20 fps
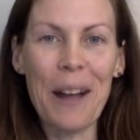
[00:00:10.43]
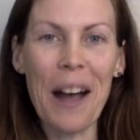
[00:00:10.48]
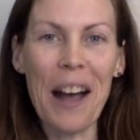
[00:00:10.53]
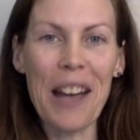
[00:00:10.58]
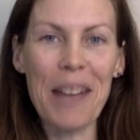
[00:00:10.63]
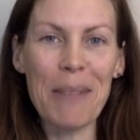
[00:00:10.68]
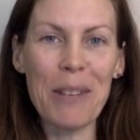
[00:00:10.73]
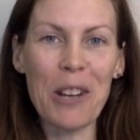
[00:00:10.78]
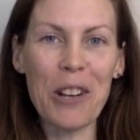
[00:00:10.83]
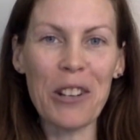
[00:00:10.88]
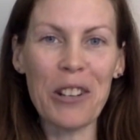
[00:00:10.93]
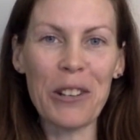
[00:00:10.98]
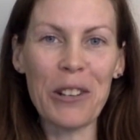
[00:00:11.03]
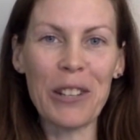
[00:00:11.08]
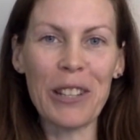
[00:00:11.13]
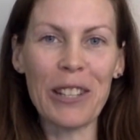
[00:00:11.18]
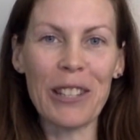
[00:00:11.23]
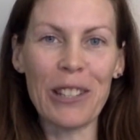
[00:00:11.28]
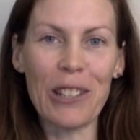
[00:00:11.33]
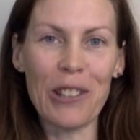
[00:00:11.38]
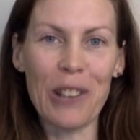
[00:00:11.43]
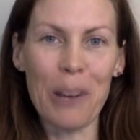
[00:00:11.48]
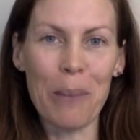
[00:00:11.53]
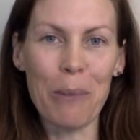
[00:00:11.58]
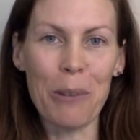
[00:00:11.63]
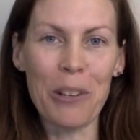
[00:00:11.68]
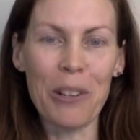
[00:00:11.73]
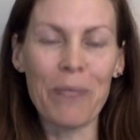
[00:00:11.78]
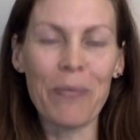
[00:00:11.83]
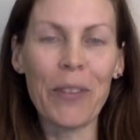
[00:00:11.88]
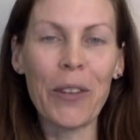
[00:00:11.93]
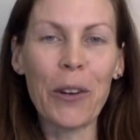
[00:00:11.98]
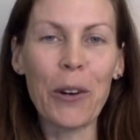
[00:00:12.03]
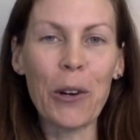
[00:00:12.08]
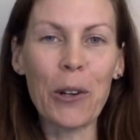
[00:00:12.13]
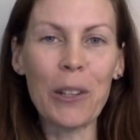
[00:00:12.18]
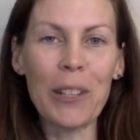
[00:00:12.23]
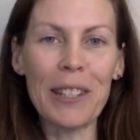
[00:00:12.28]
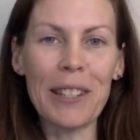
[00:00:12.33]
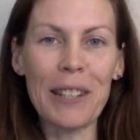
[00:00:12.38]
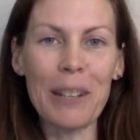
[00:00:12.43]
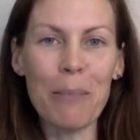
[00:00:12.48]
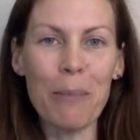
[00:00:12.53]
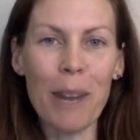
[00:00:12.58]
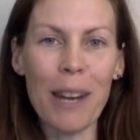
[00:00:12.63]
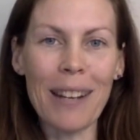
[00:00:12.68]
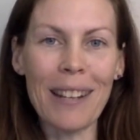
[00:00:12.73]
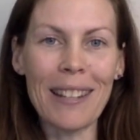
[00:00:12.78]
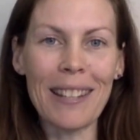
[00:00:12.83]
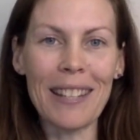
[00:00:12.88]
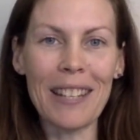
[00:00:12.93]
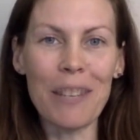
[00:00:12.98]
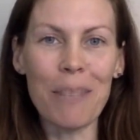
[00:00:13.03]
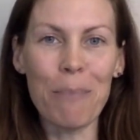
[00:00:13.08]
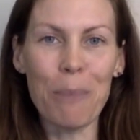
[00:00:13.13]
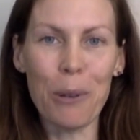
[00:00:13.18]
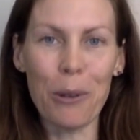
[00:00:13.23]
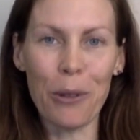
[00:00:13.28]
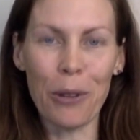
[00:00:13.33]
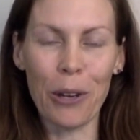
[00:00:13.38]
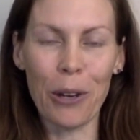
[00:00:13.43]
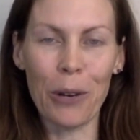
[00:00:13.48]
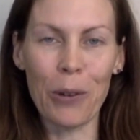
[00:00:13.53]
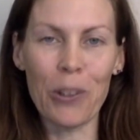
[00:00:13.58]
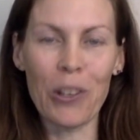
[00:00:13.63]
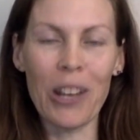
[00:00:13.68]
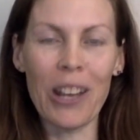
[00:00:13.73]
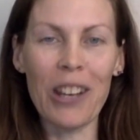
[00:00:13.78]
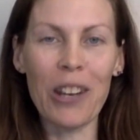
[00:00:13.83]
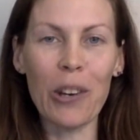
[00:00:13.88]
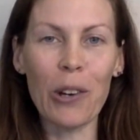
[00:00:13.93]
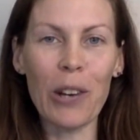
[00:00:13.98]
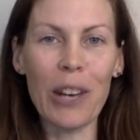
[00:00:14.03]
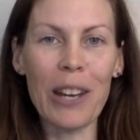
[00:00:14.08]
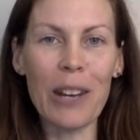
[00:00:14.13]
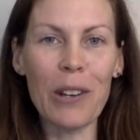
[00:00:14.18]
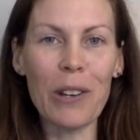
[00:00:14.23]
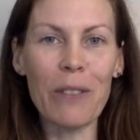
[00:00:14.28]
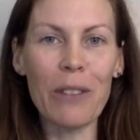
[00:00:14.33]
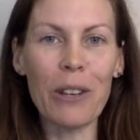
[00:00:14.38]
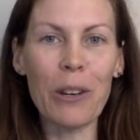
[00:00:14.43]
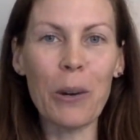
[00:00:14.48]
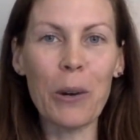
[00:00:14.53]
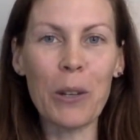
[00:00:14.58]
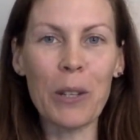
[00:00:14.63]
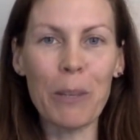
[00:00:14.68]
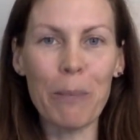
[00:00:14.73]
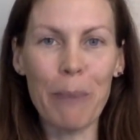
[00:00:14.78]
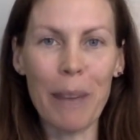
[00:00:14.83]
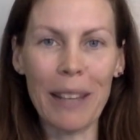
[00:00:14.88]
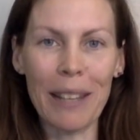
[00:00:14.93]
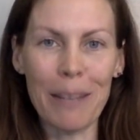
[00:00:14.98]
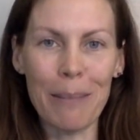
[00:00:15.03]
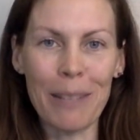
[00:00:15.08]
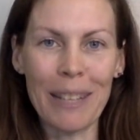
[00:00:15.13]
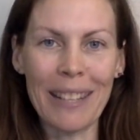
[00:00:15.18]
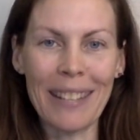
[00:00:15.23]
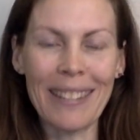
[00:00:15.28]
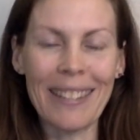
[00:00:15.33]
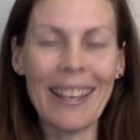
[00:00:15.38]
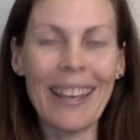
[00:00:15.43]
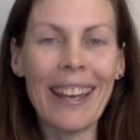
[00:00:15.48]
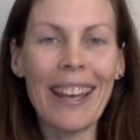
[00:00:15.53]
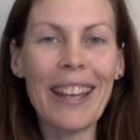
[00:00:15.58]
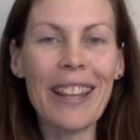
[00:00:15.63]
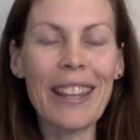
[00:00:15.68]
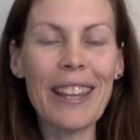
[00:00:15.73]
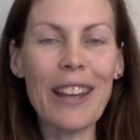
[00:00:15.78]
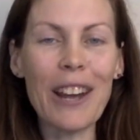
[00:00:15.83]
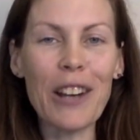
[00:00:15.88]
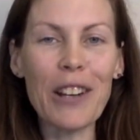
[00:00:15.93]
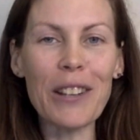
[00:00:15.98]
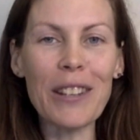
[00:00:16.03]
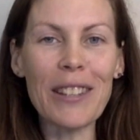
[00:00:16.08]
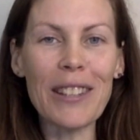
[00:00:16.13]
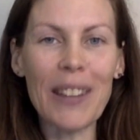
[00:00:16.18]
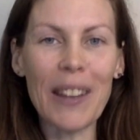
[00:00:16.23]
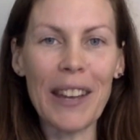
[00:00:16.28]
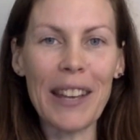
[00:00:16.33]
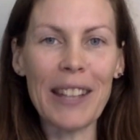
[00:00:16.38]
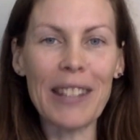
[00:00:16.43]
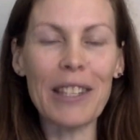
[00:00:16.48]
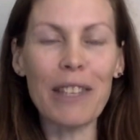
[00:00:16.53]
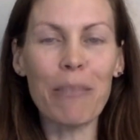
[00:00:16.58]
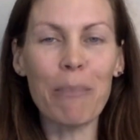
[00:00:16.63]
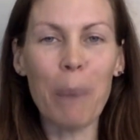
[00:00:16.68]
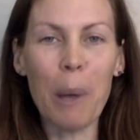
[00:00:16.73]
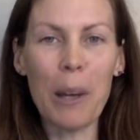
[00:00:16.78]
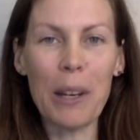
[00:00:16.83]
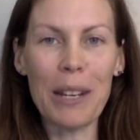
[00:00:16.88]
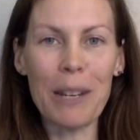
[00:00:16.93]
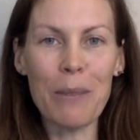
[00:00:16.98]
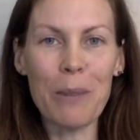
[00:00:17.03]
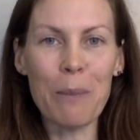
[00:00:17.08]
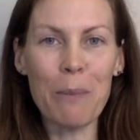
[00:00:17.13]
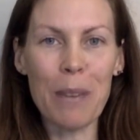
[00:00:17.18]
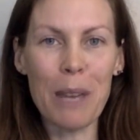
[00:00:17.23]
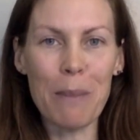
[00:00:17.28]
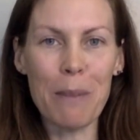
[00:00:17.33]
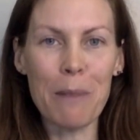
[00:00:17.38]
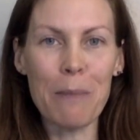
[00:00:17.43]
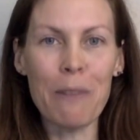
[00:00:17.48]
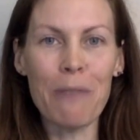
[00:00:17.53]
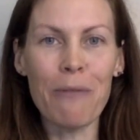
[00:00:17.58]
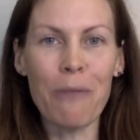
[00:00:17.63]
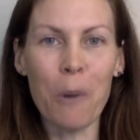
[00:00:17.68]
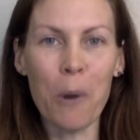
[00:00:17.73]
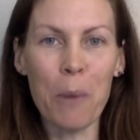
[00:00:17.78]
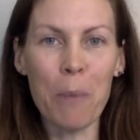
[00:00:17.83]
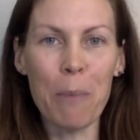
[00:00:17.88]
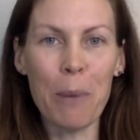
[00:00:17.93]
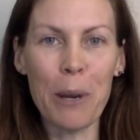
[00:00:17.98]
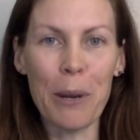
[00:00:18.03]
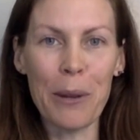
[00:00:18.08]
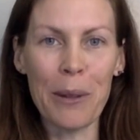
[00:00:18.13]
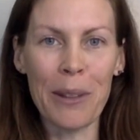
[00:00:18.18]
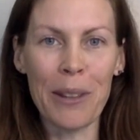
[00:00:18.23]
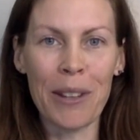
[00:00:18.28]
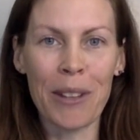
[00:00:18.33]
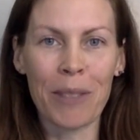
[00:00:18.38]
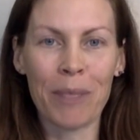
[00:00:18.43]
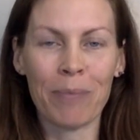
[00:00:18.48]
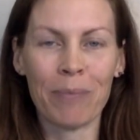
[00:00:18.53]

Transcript: I'm Dr. Alyssa Shepherd, holistic pregnancy and birth coach and creator of the course Belly Bliss, the art and science of bonding with baby before birth.